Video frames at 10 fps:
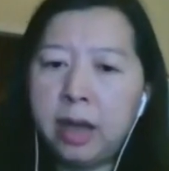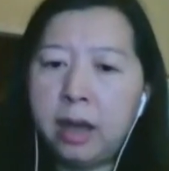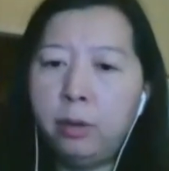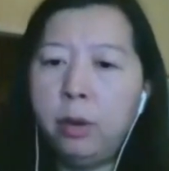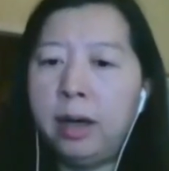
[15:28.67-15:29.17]

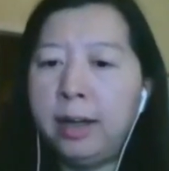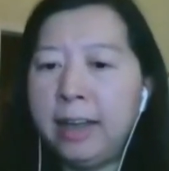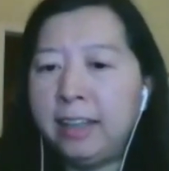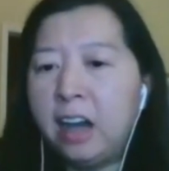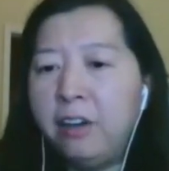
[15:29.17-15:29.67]
ROI
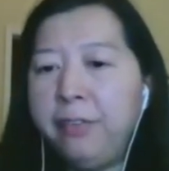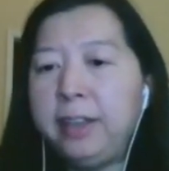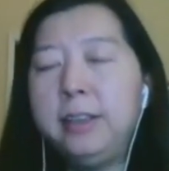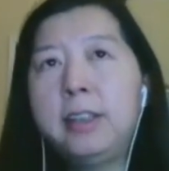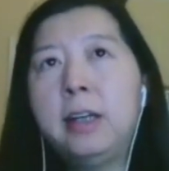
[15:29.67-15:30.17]
and
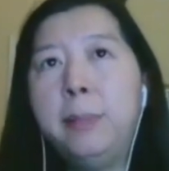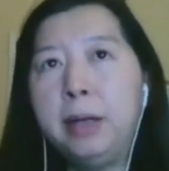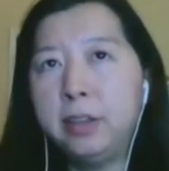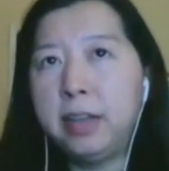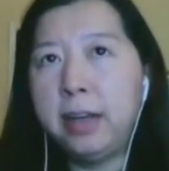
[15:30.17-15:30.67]
confidence
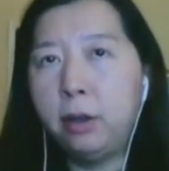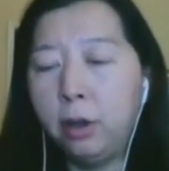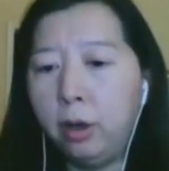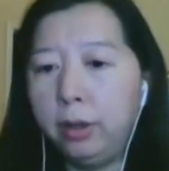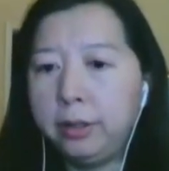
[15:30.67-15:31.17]
about the
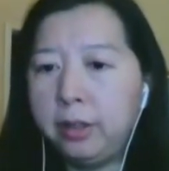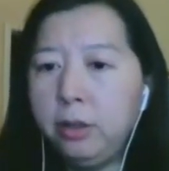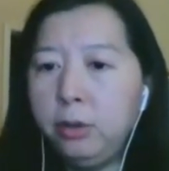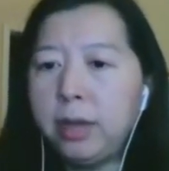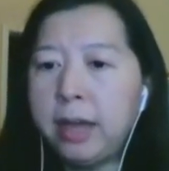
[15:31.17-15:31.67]
technology,
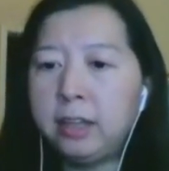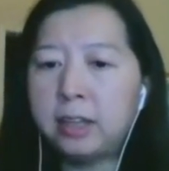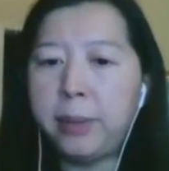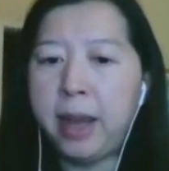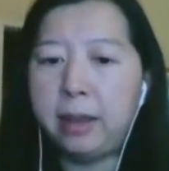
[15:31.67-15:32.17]
then you can
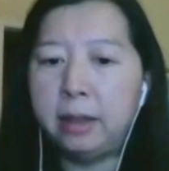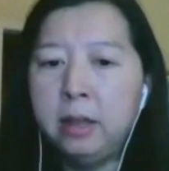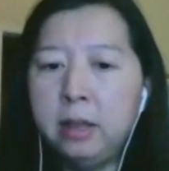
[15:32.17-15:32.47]
expand.